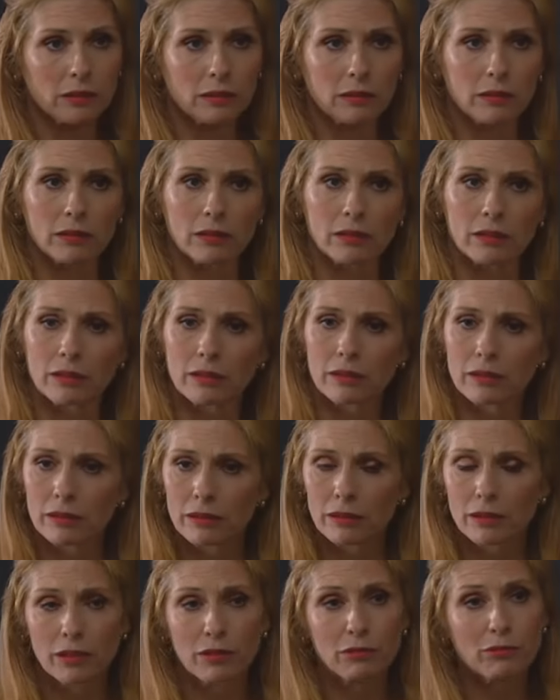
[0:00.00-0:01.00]
Oh,
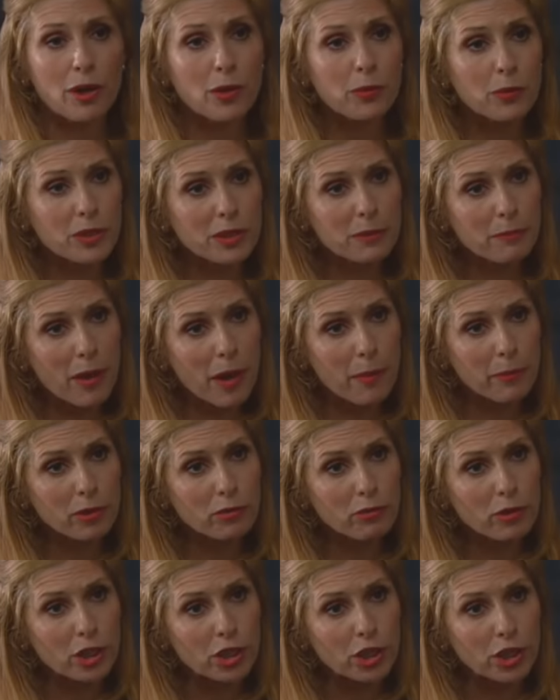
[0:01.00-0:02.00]
Rona's mum
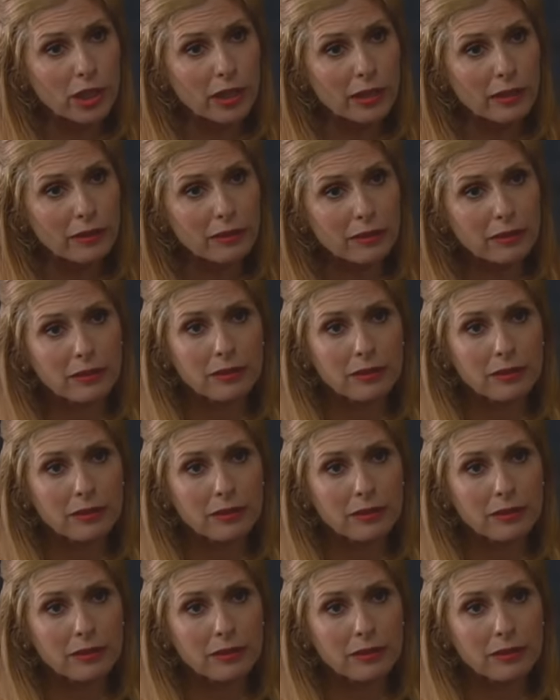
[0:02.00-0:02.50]
and Rishi.